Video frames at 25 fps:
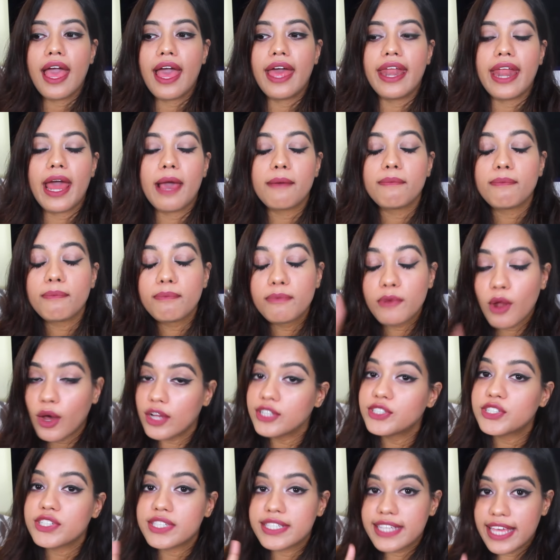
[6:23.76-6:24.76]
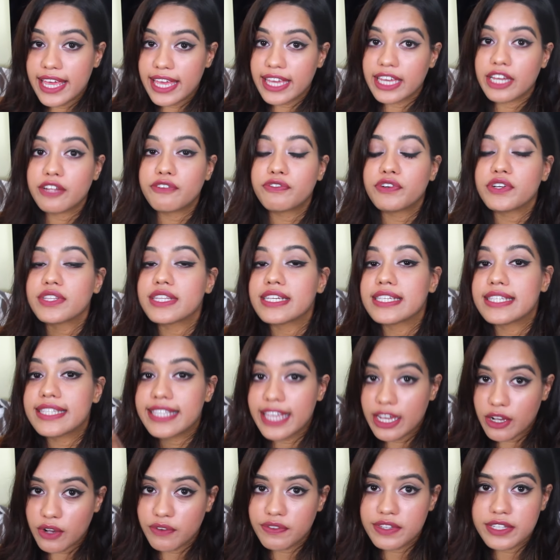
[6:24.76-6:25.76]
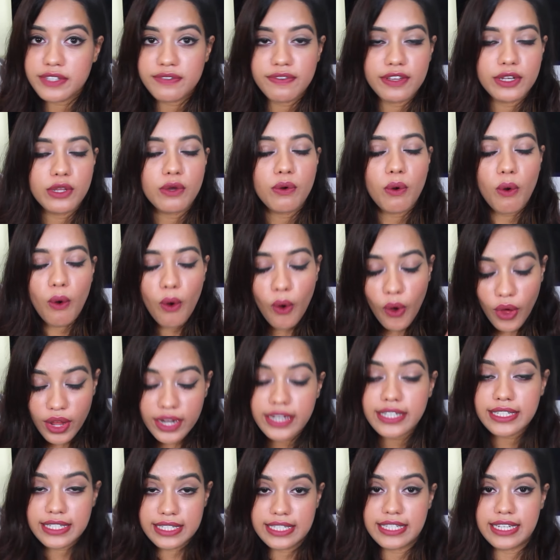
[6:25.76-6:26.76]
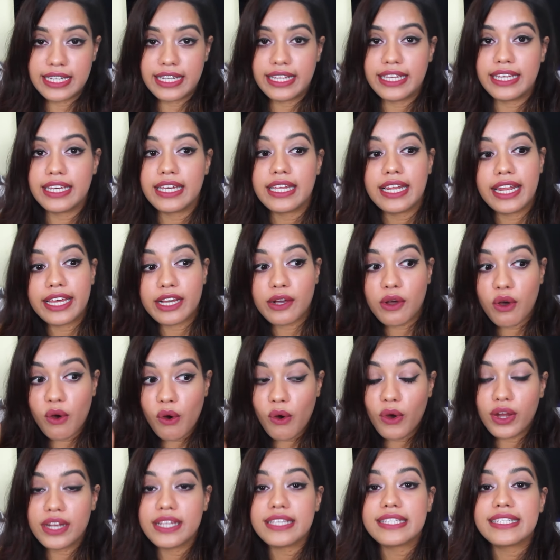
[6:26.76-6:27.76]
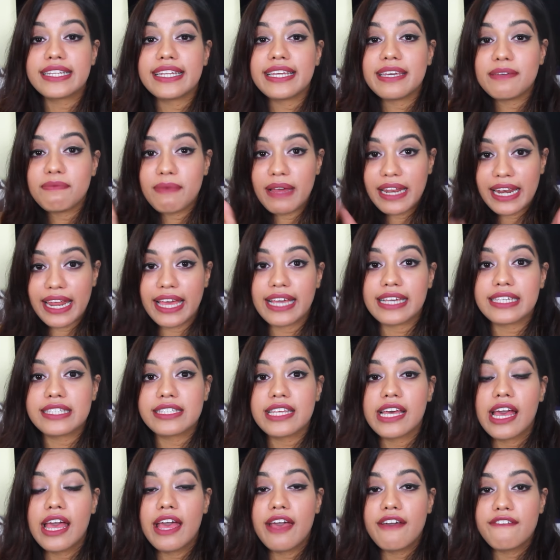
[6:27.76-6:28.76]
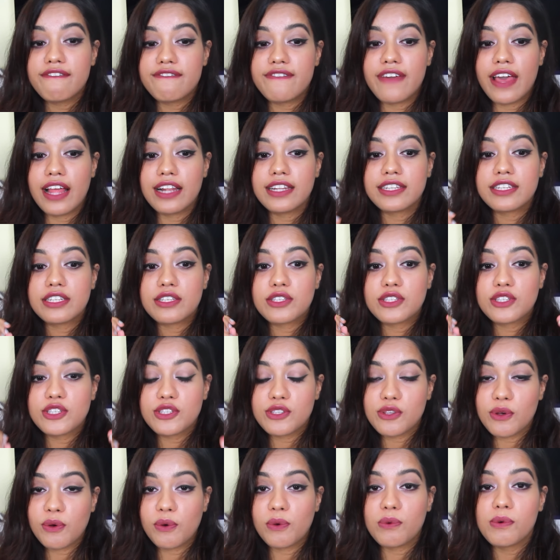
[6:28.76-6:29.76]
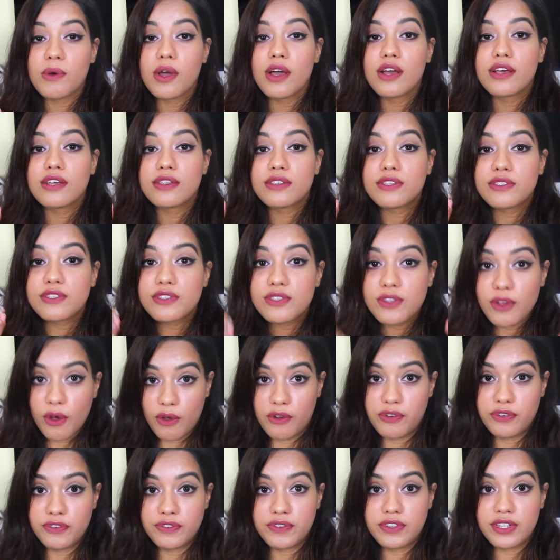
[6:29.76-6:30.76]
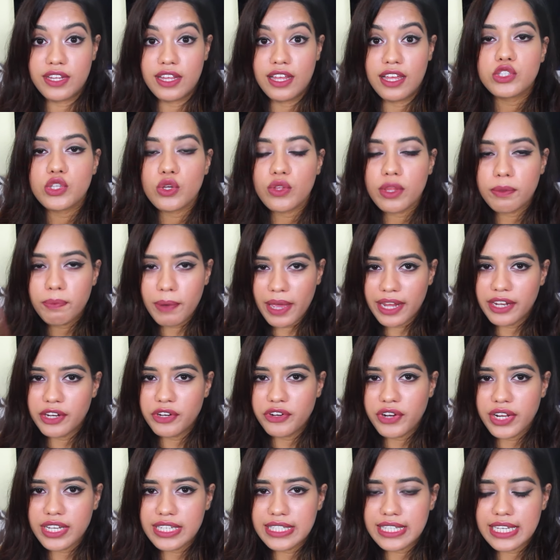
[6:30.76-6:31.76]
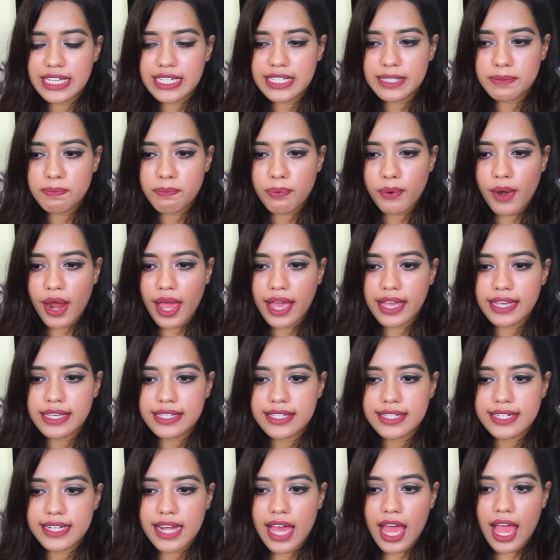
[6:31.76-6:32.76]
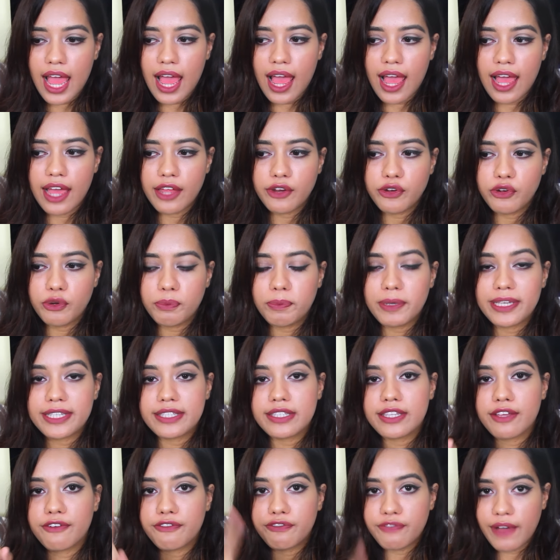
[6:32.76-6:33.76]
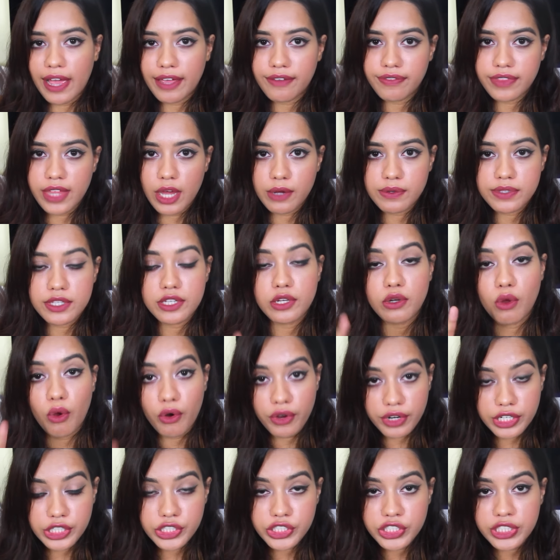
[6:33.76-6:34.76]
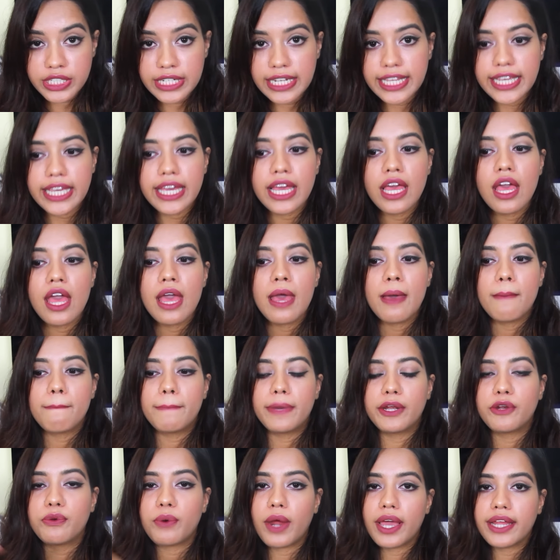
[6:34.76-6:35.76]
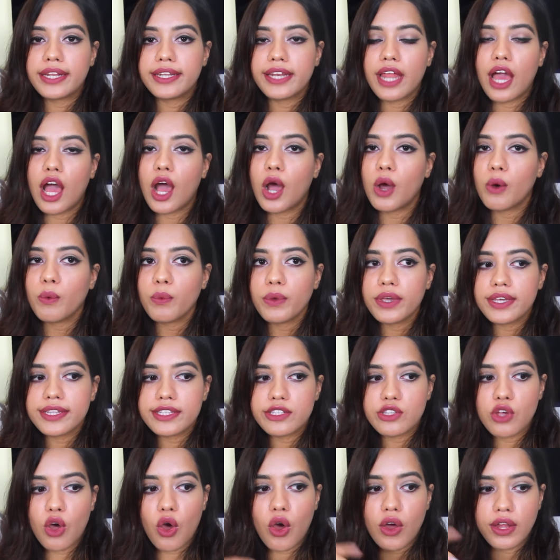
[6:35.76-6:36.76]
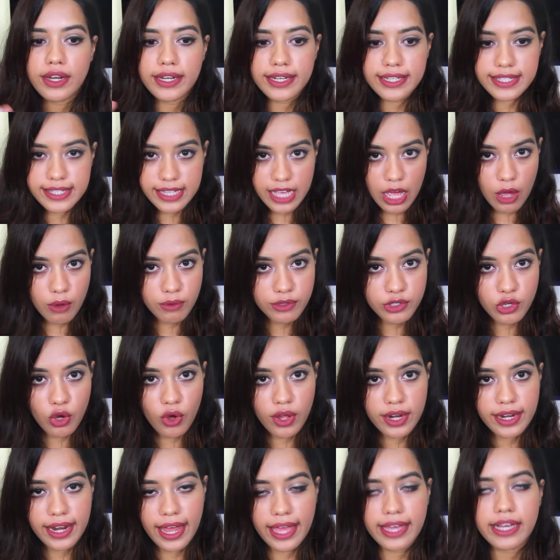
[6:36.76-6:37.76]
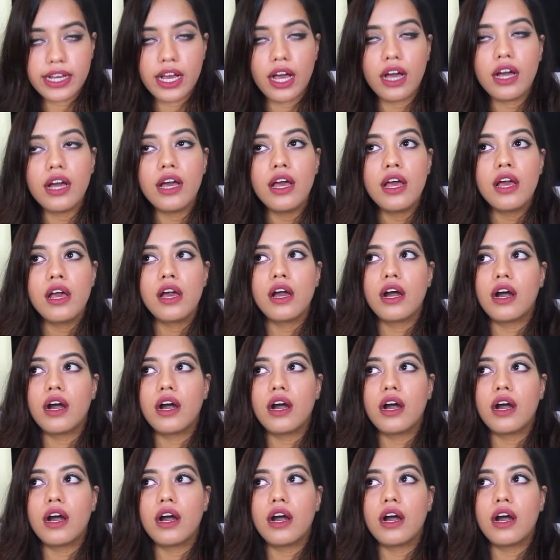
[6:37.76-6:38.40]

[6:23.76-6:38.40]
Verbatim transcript: And I'm not just saying it for the sake of this video, honestly. Like honestly, my legs felt so soft. So the Peditrix is priced at ₹5,000 originally, but right now it's on discount on Nykaa.